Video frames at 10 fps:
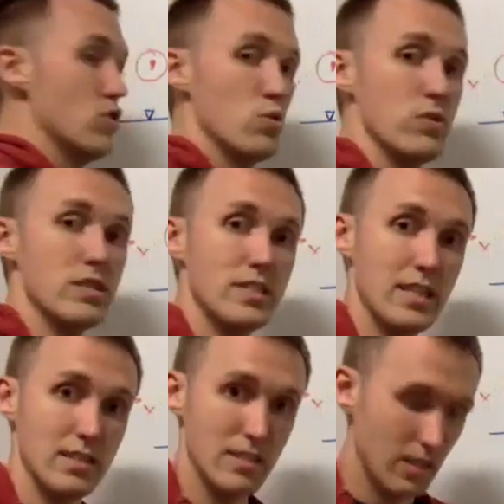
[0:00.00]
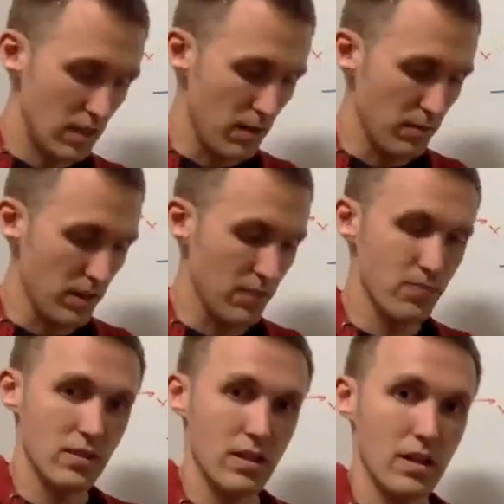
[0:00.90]
to the density anomaly.
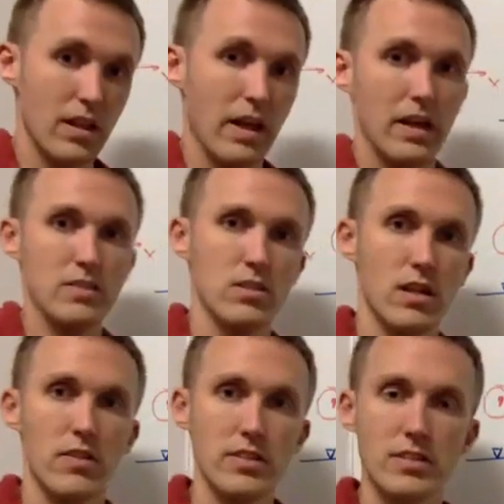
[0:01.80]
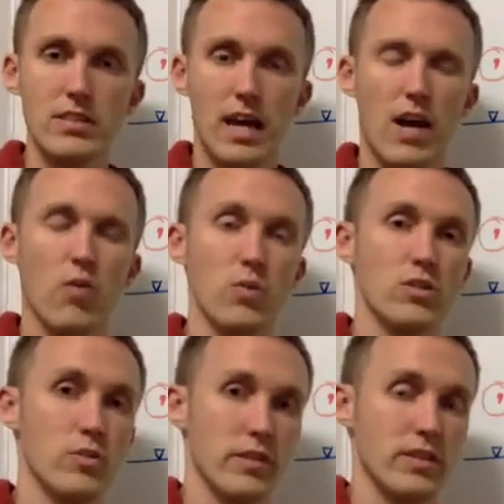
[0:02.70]
And so now this is how
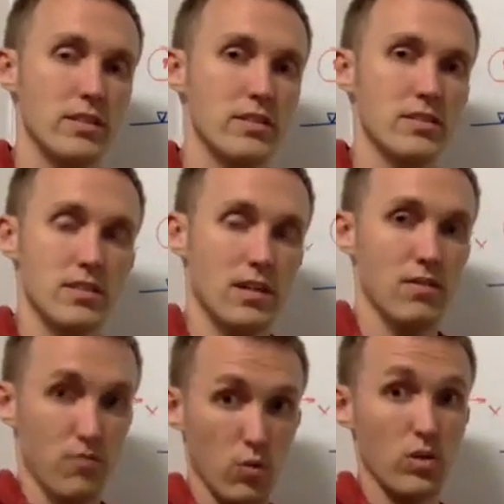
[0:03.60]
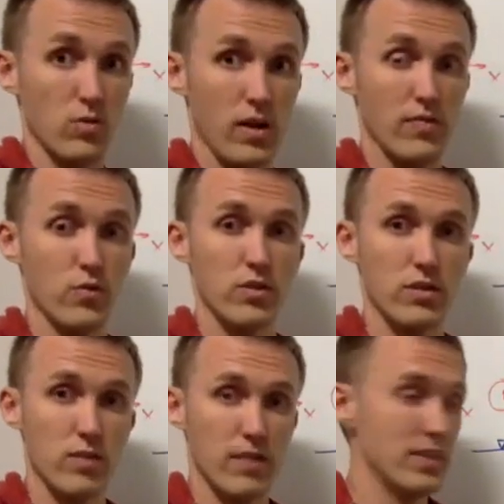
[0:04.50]
we're doing this for
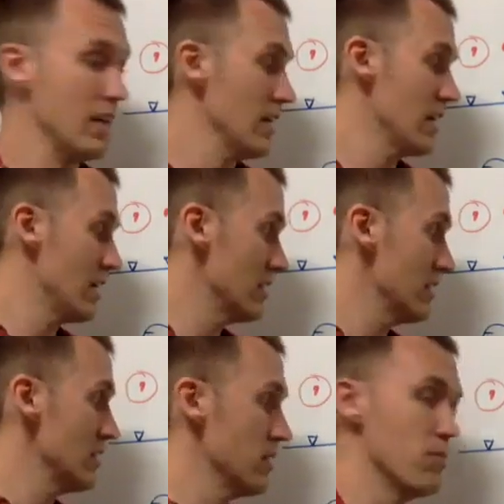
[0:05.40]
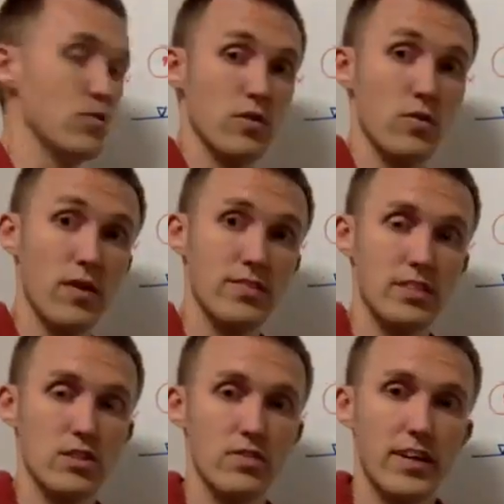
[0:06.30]
the gravity system, or for
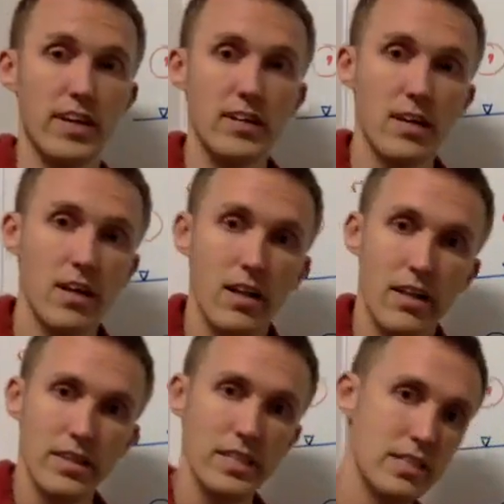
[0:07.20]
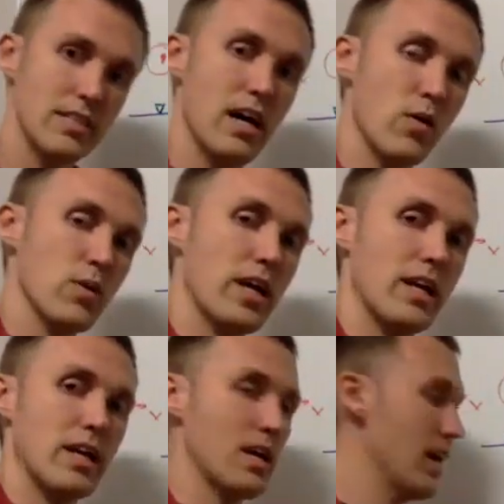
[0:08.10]
gravity surveying. This is how we're
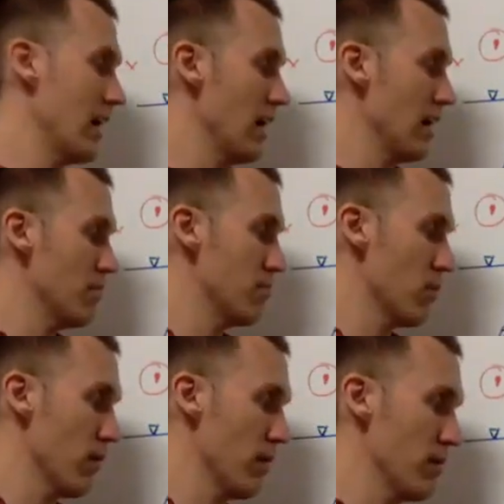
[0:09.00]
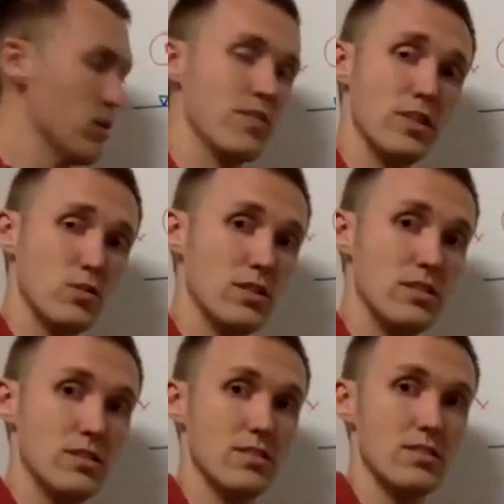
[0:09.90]
getting a parameter of
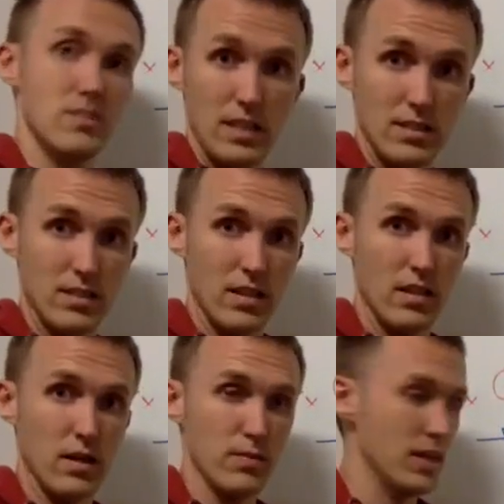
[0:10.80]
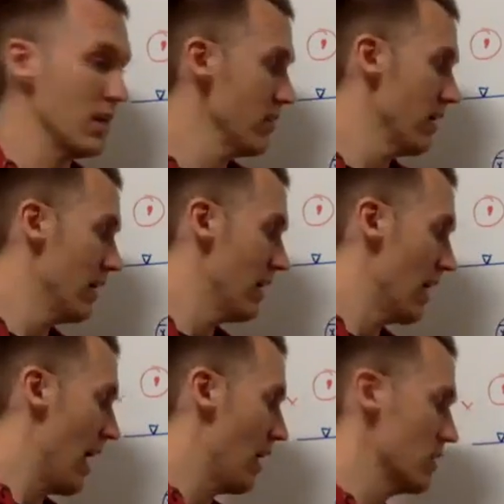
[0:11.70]
interest, density anomaly,
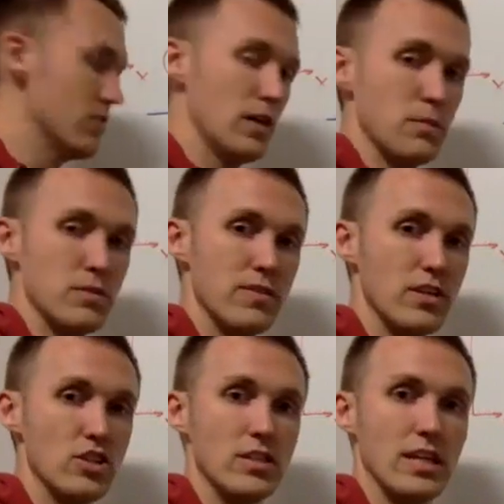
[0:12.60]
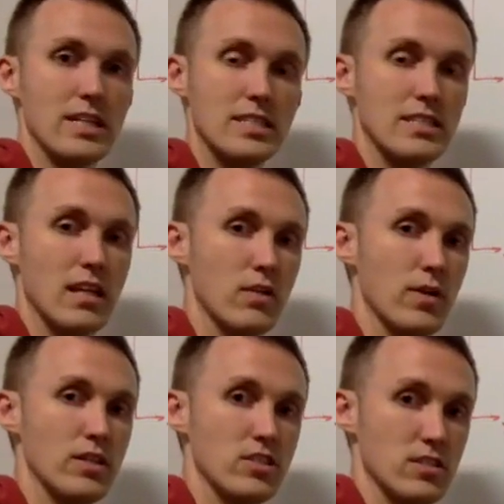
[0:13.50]
out of an observation, an
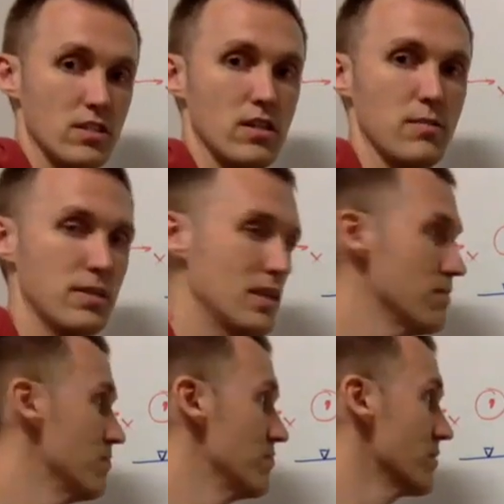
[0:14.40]
acceleration anomaly.